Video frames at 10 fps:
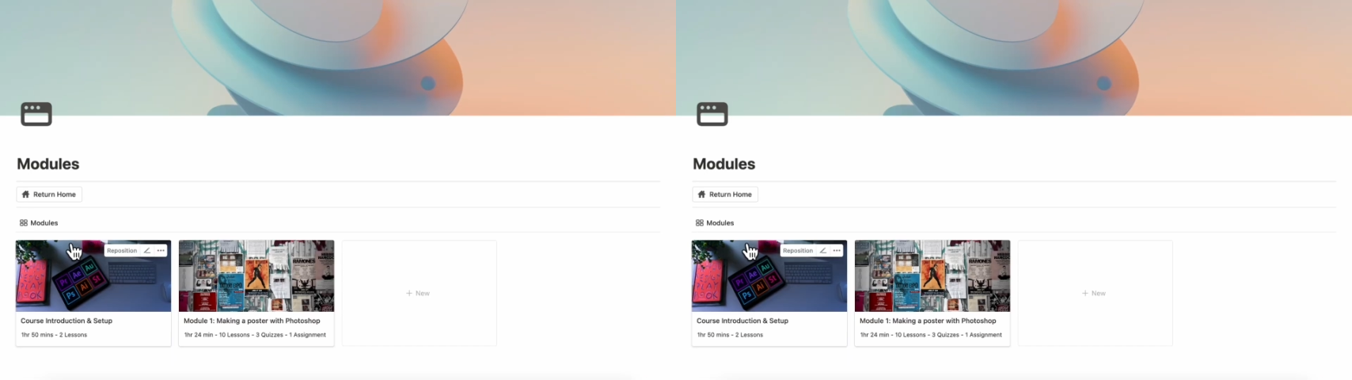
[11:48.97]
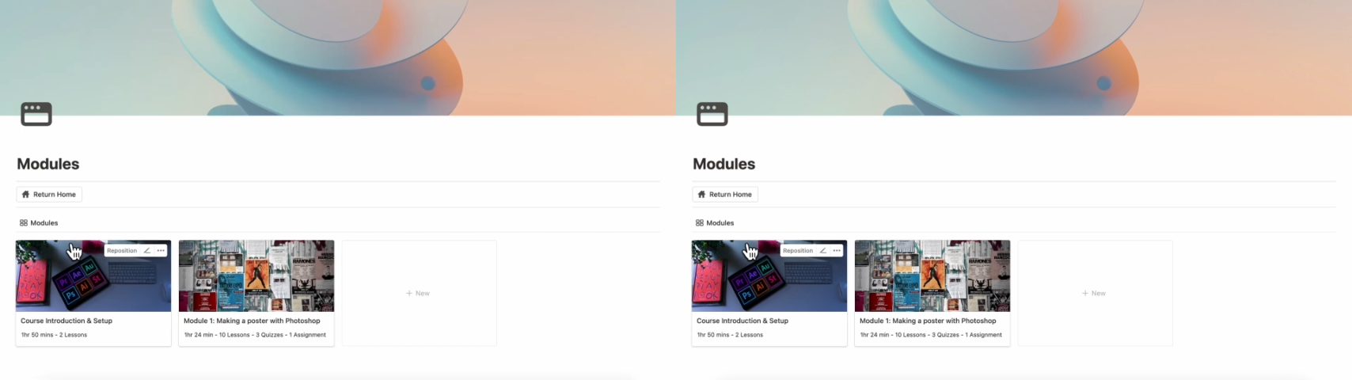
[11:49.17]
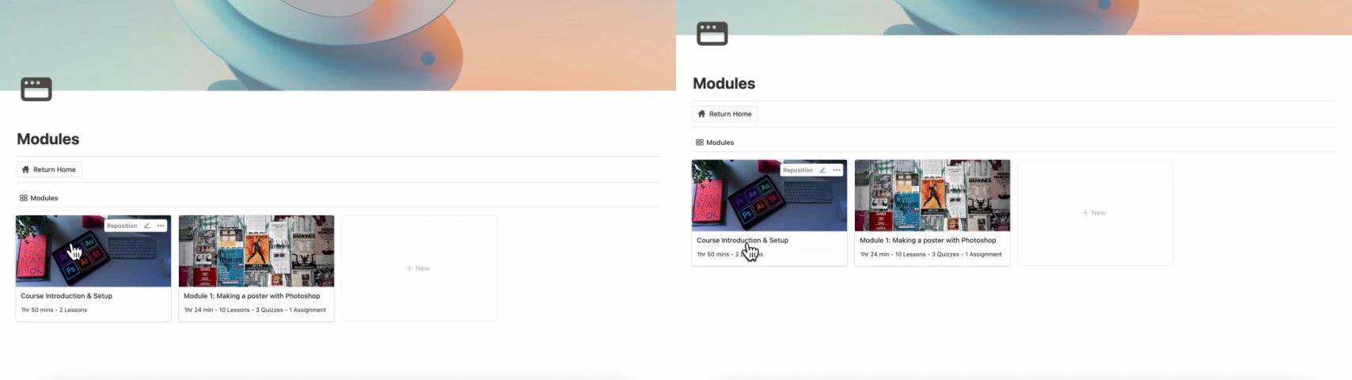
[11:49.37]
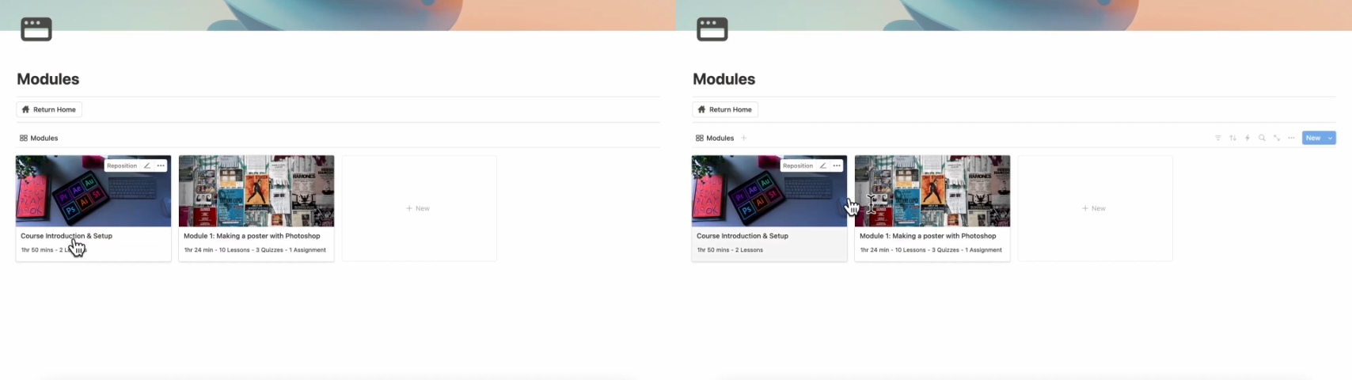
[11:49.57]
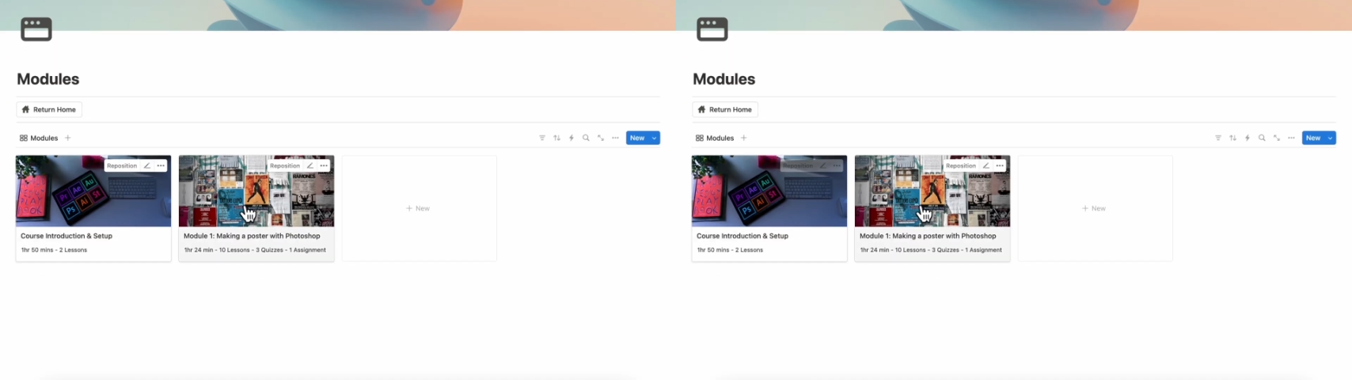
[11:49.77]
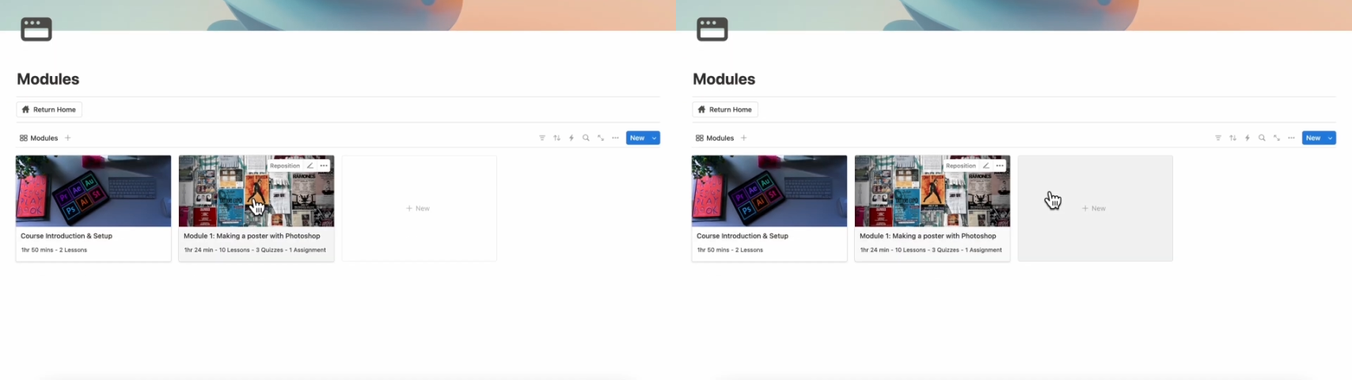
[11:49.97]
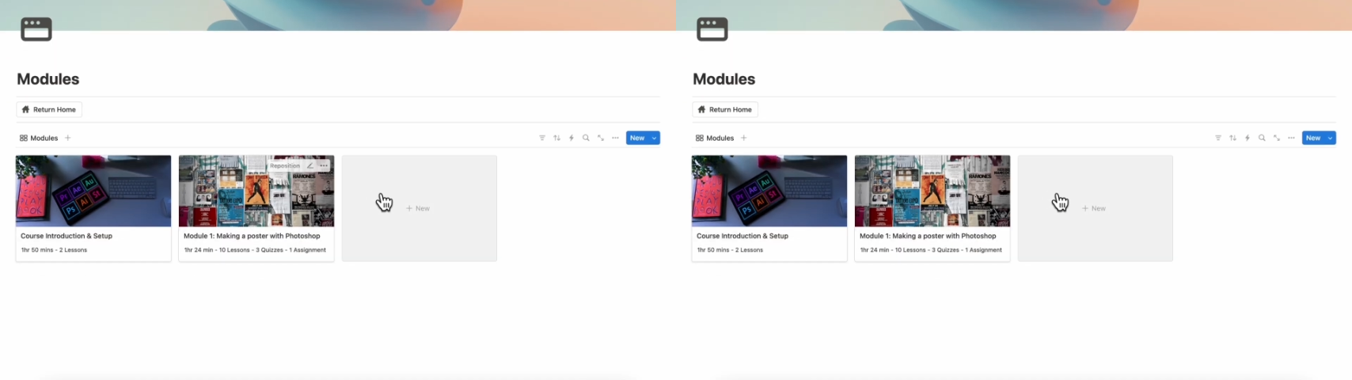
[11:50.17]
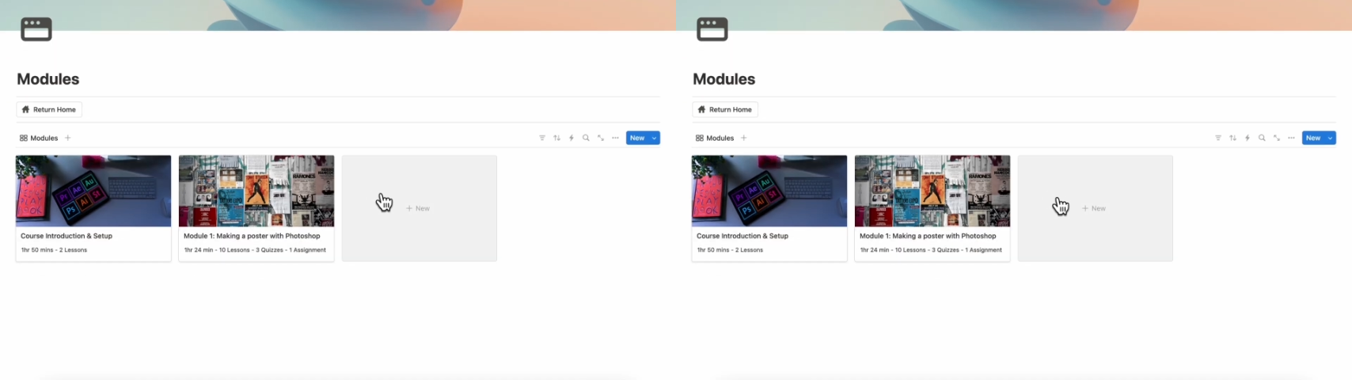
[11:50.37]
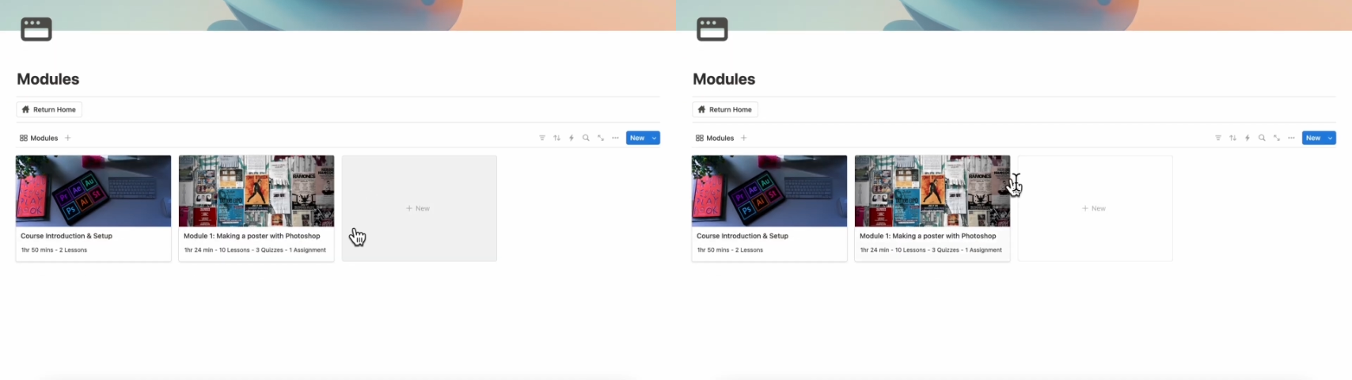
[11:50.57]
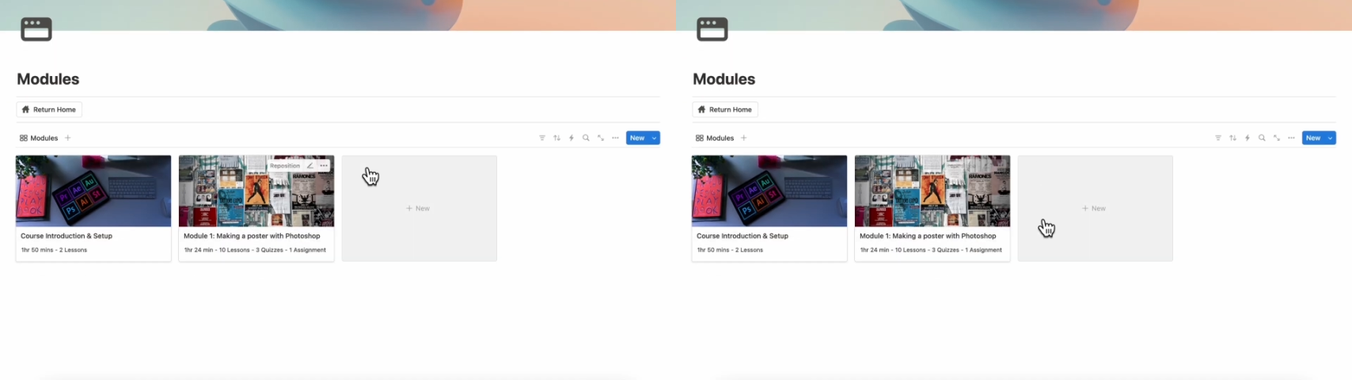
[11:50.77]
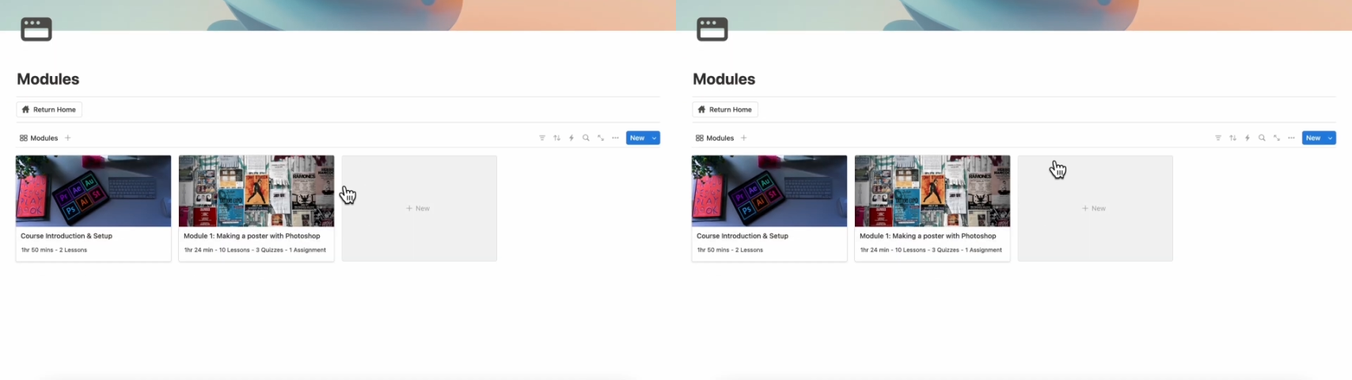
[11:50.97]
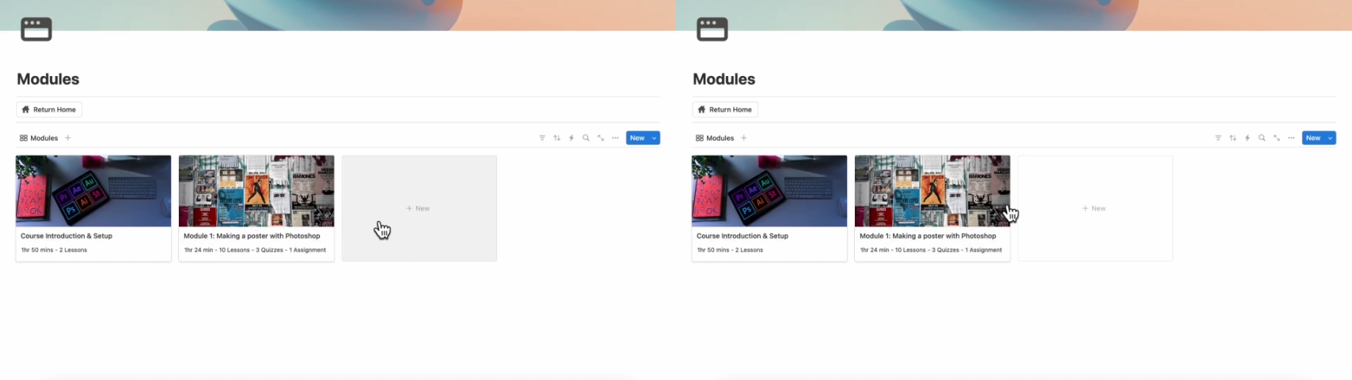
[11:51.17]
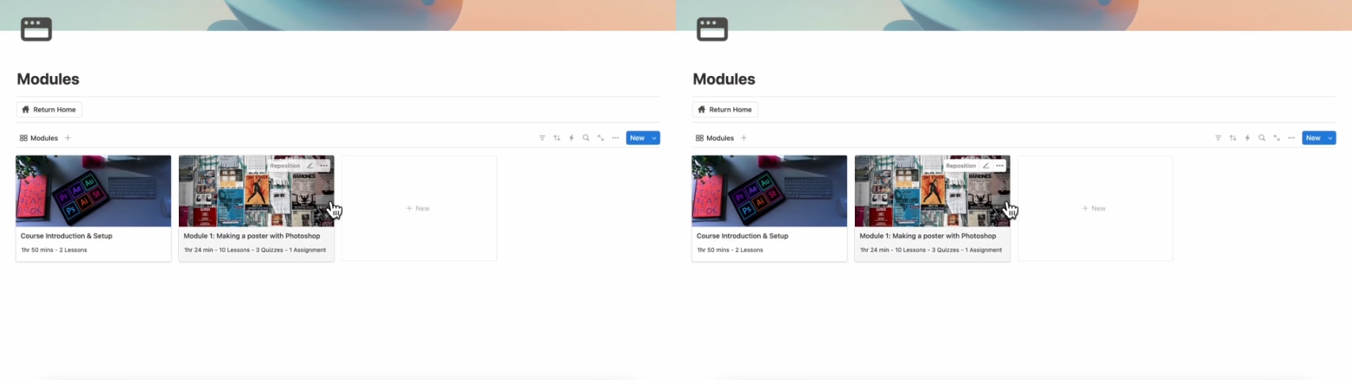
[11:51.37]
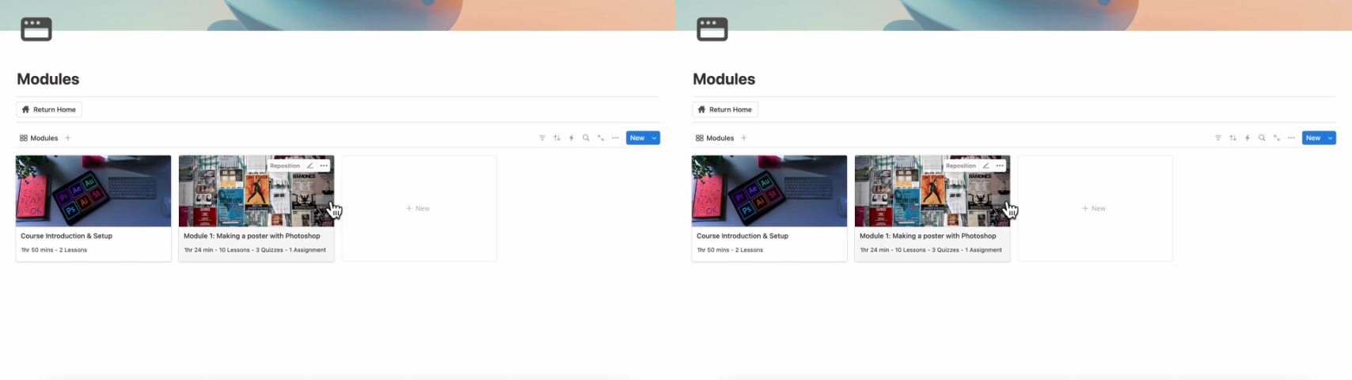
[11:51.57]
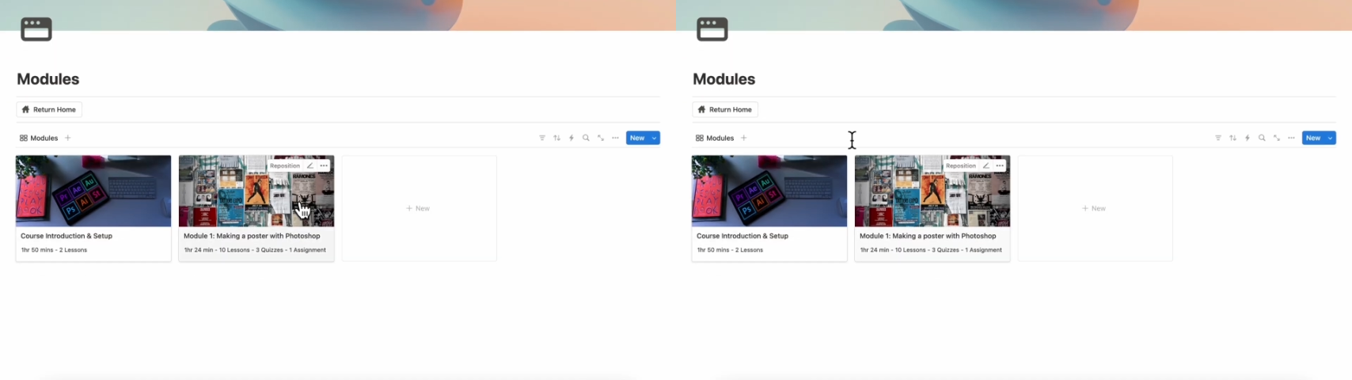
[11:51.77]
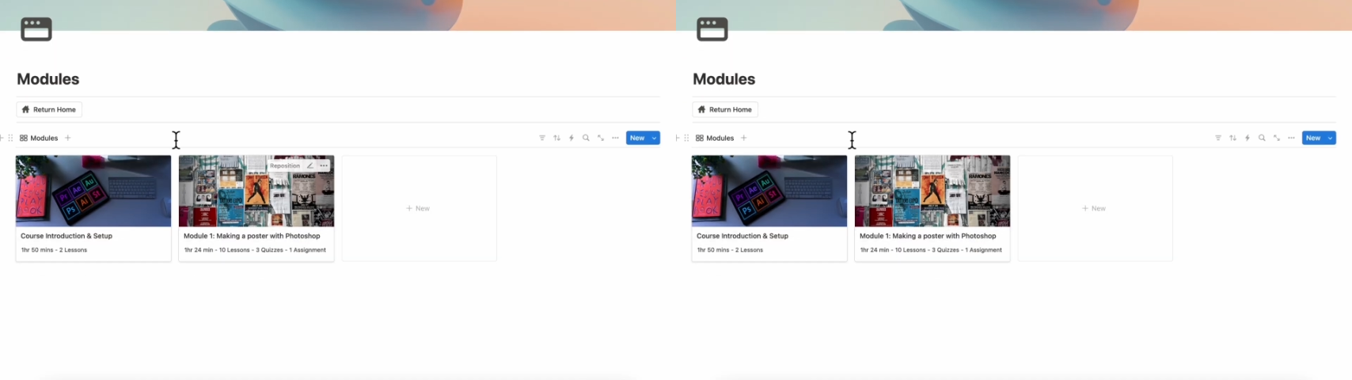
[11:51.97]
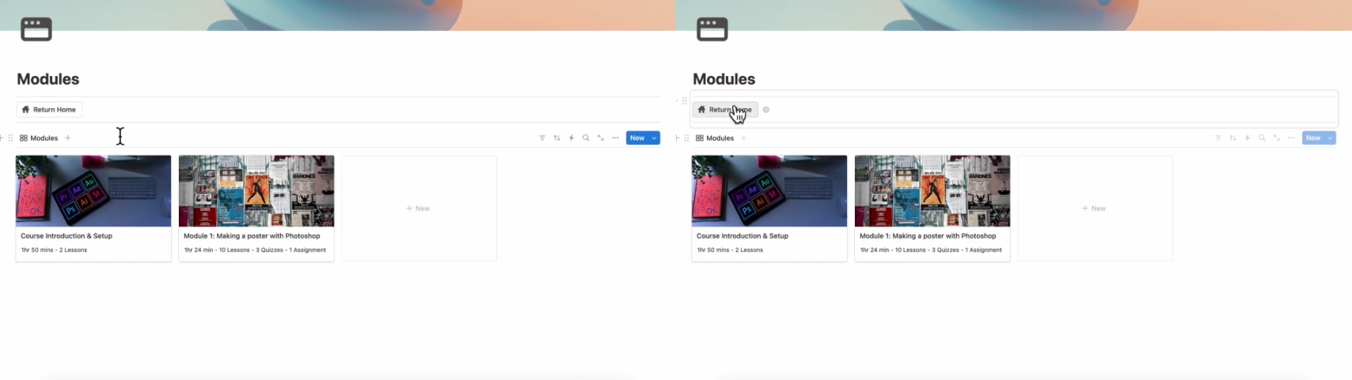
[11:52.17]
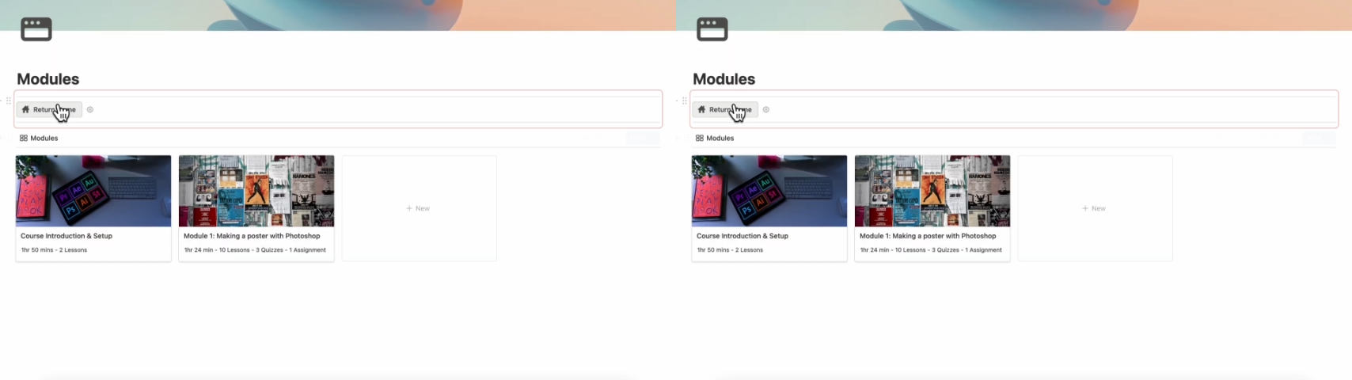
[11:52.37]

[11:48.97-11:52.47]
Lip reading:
[unreadable: no face in view]